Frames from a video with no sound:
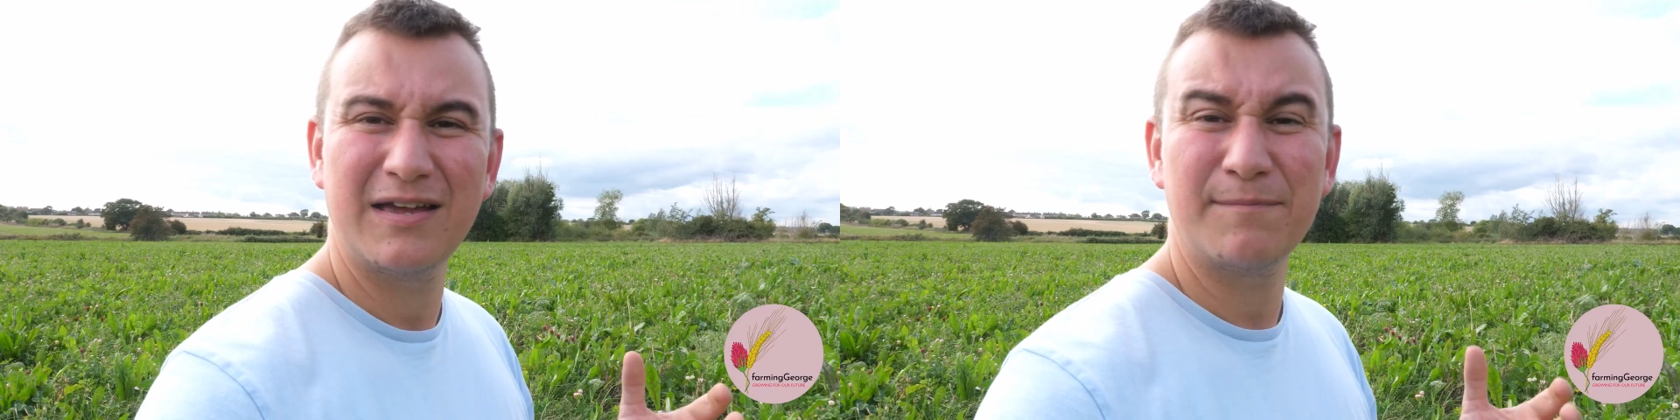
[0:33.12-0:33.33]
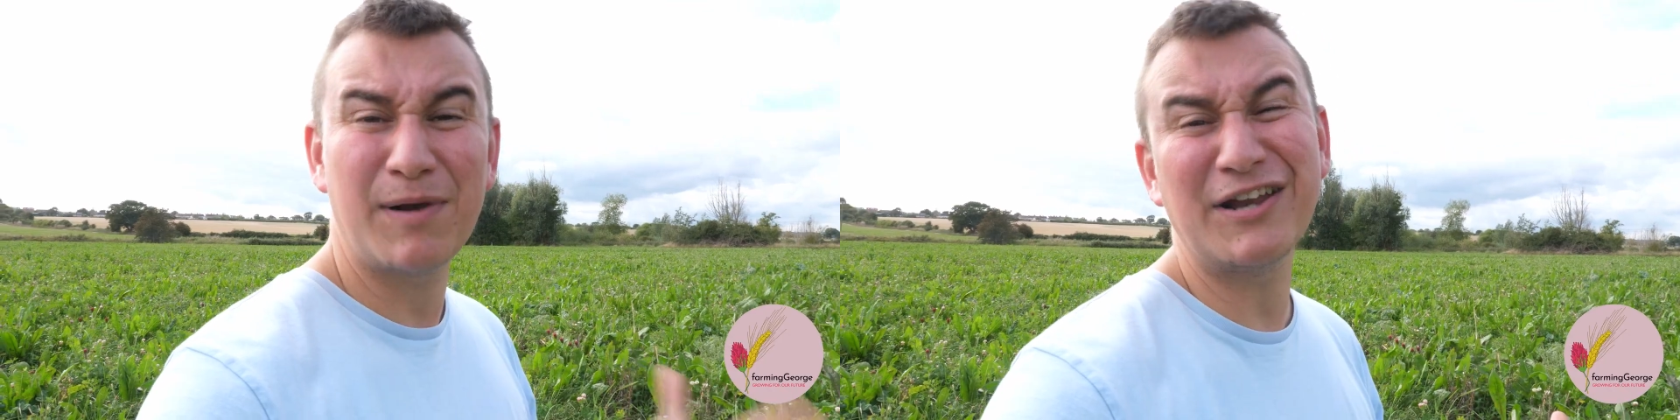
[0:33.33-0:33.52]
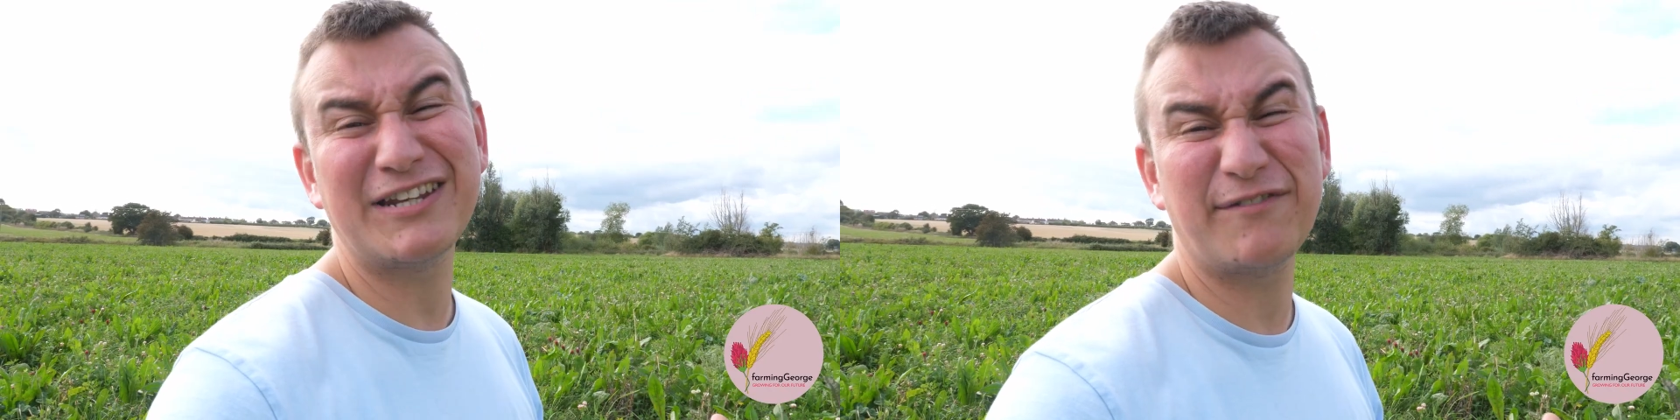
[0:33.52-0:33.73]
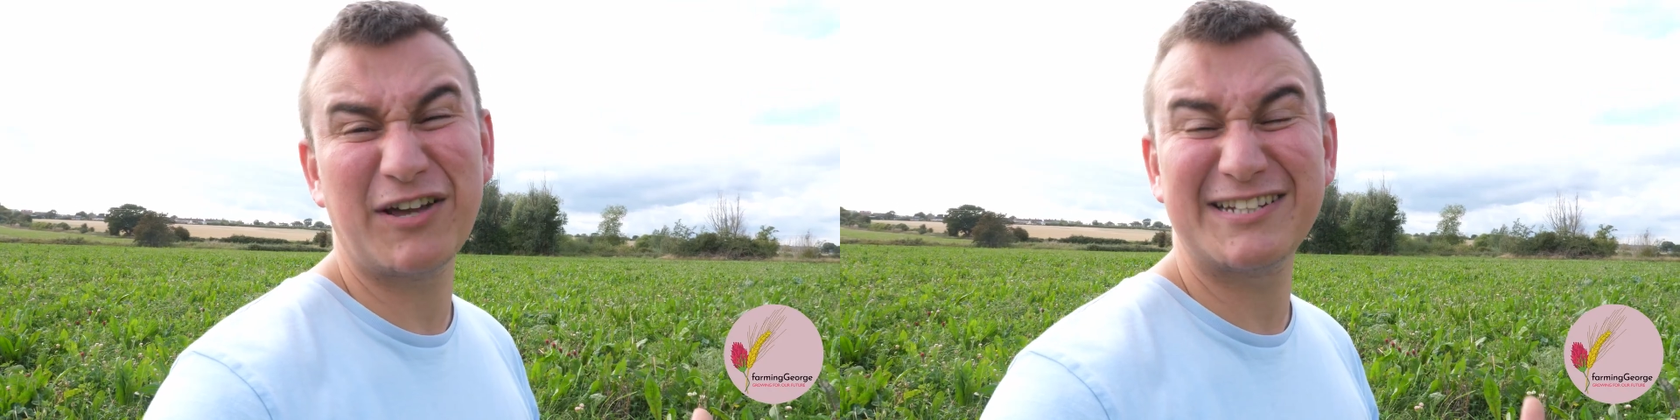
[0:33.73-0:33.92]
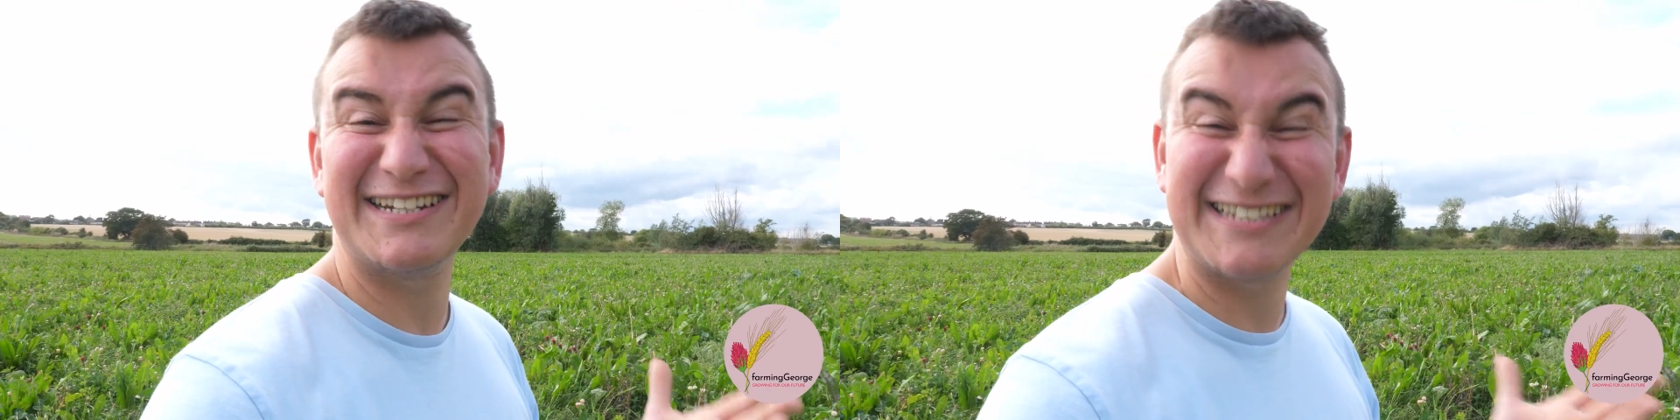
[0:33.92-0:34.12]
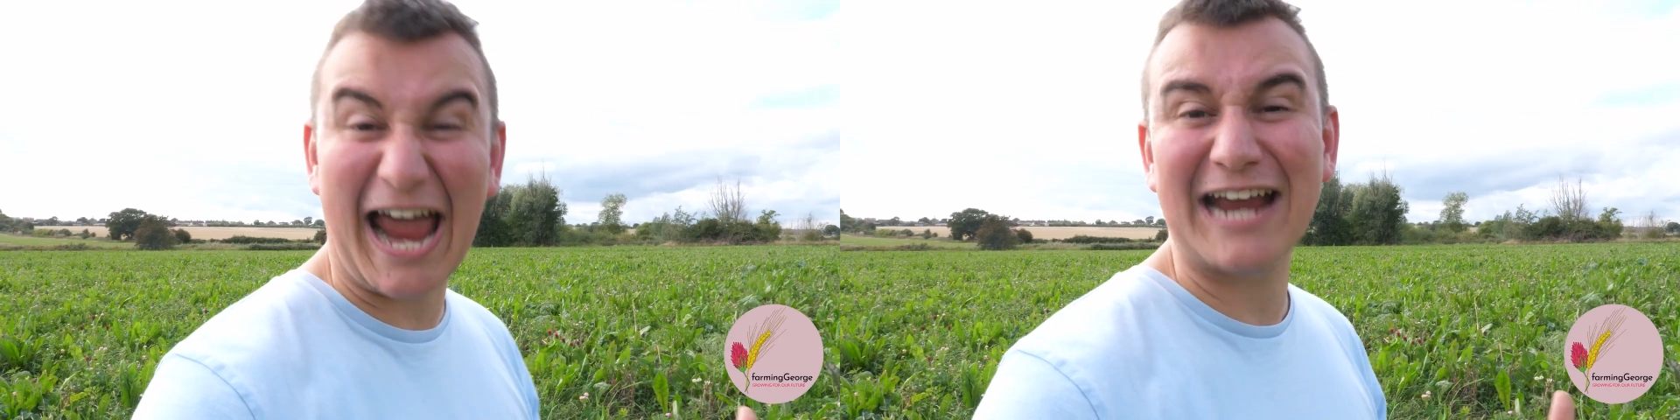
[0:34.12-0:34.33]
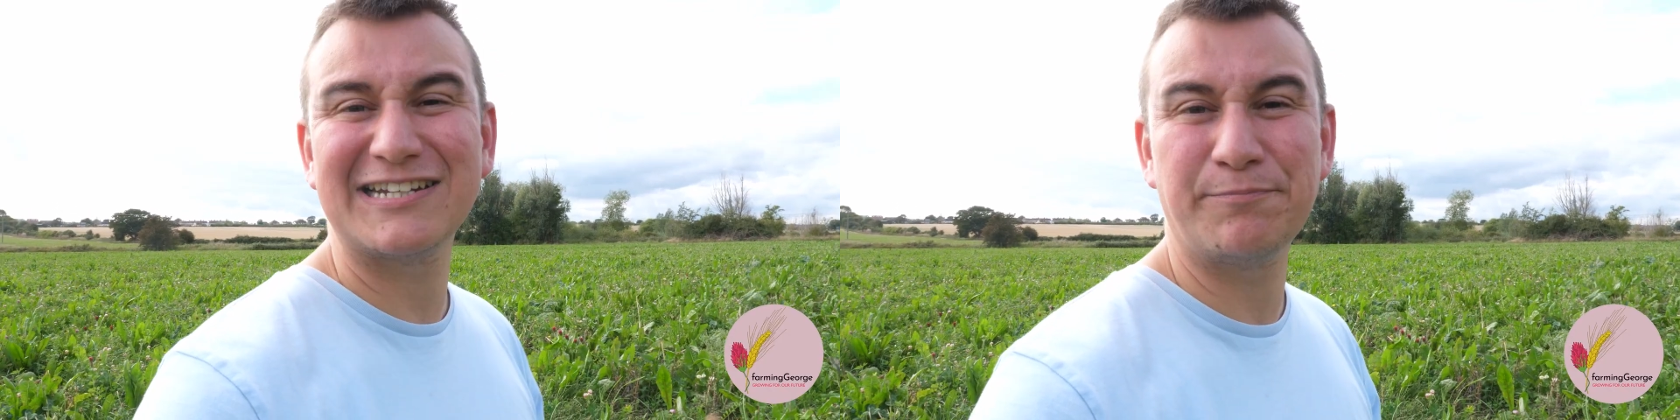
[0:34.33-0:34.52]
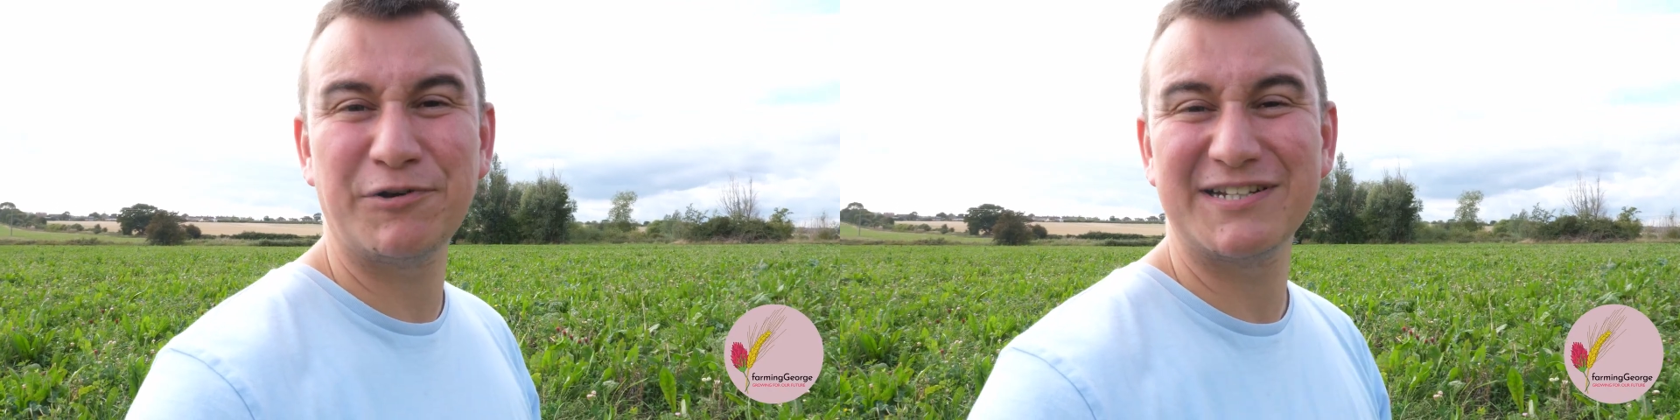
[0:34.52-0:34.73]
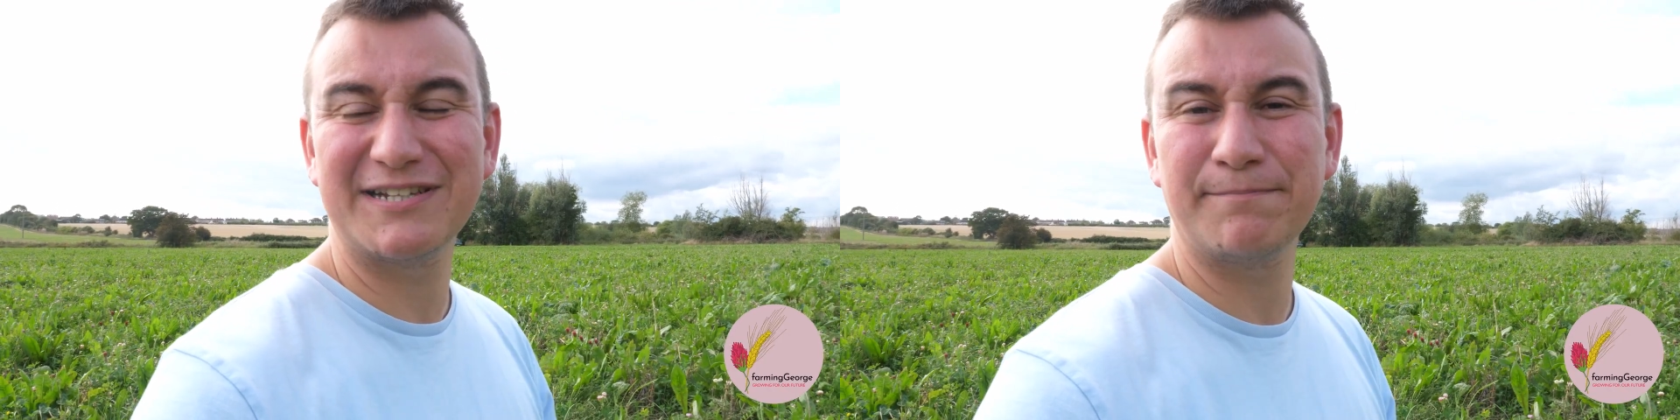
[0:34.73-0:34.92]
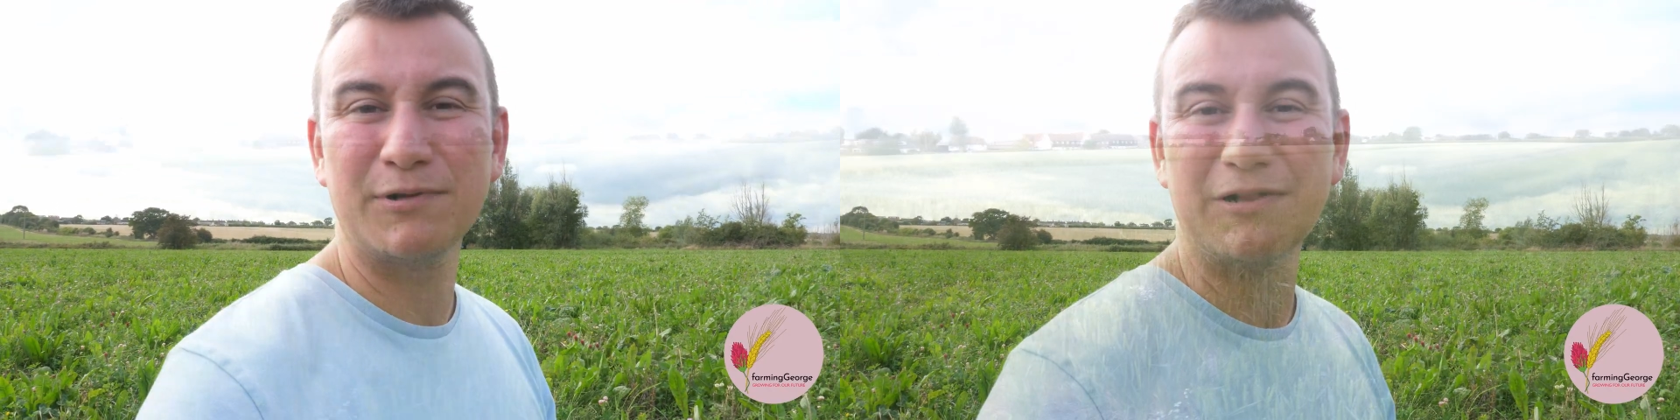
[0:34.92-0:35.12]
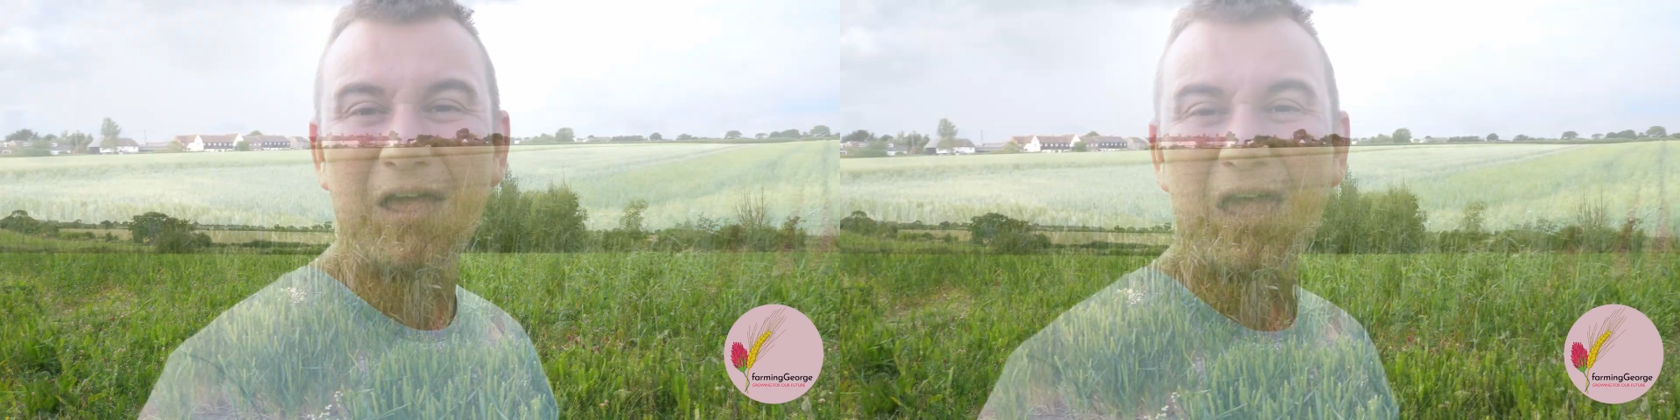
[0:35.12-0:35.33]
Plant diversity is actually pretty simple.